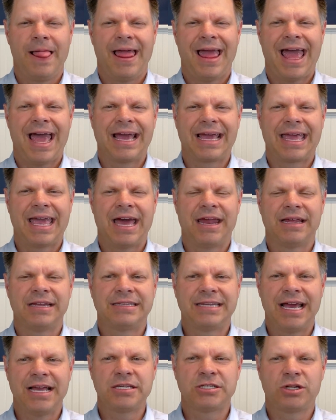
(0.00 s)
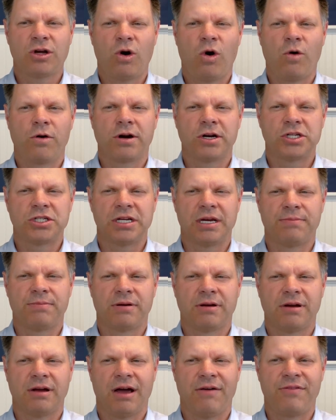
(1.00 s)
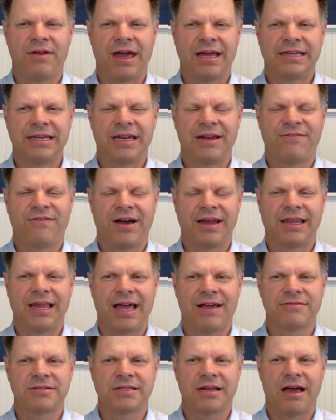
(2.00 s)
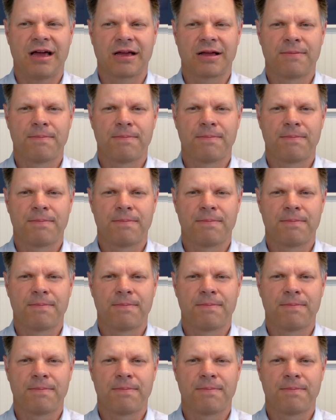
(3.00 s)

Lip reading: and can attest to ownership of the identified livestock.